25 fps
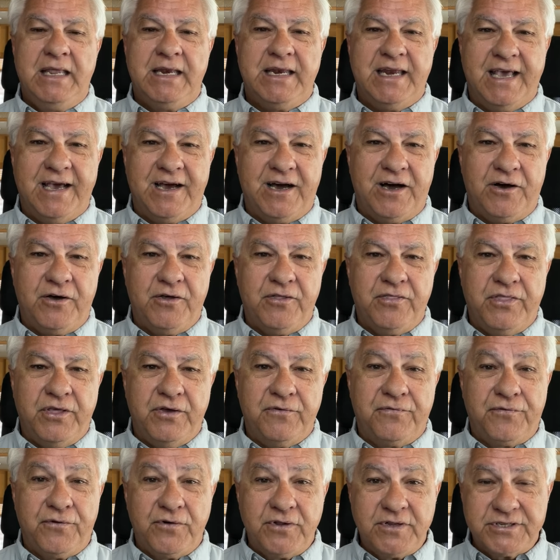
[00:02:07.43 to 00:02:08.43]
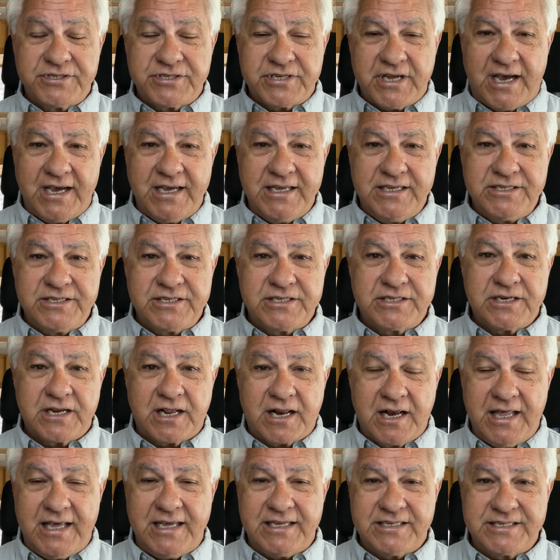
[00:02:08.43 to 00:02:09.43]
Now, the full-size
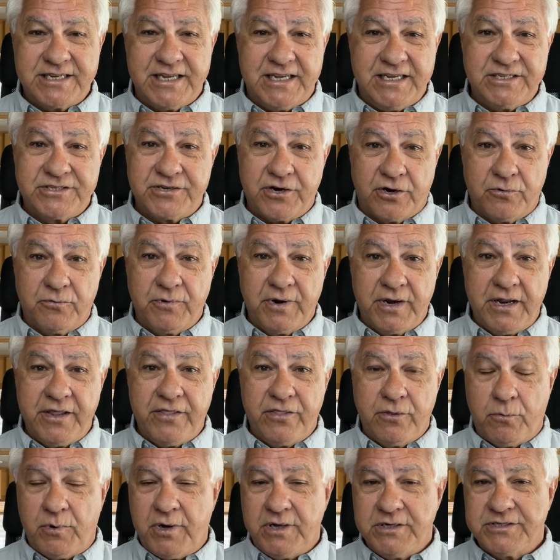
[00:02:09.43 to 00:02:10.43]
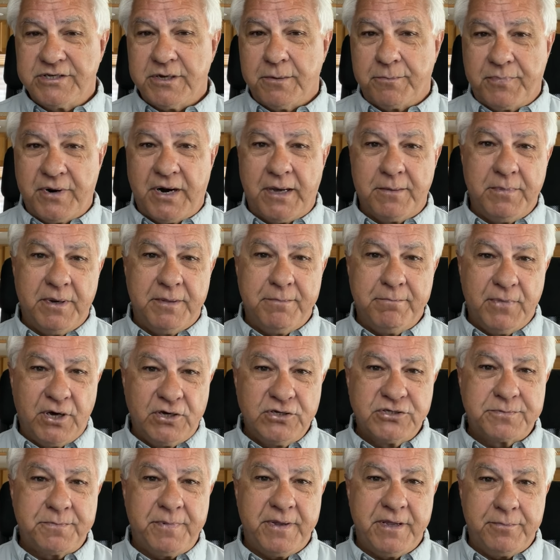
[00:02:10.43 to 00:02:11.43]
Class Cs are really the ones that probably
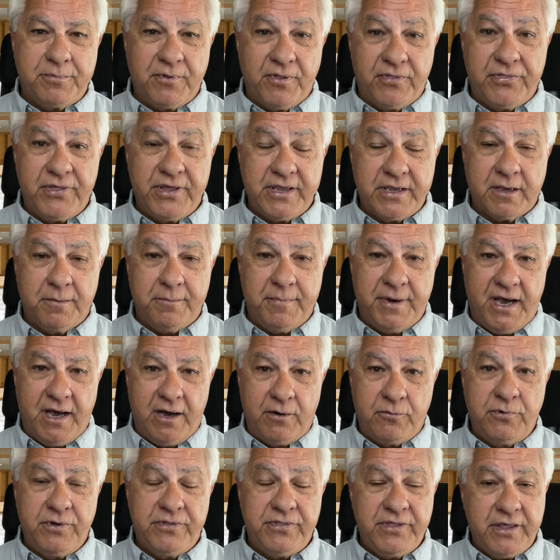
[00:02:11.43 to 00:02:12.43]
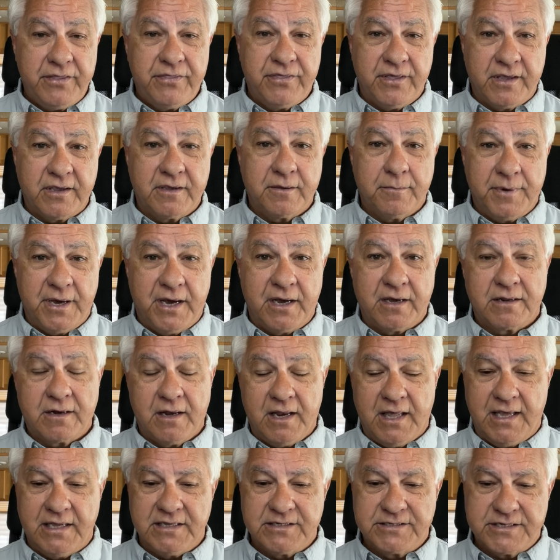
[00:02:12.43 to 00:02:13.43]
most people think about when they think about
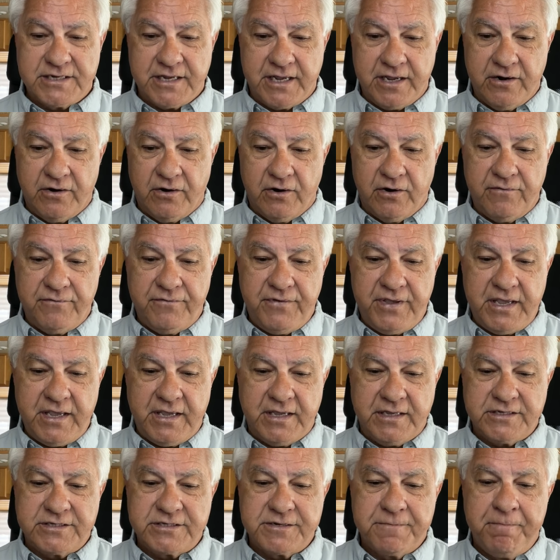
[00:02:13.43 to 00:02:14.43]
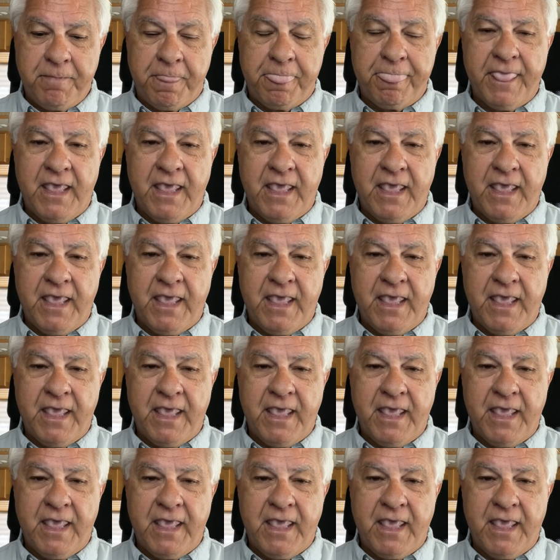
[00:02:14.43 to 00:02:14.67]
Class C R Vs.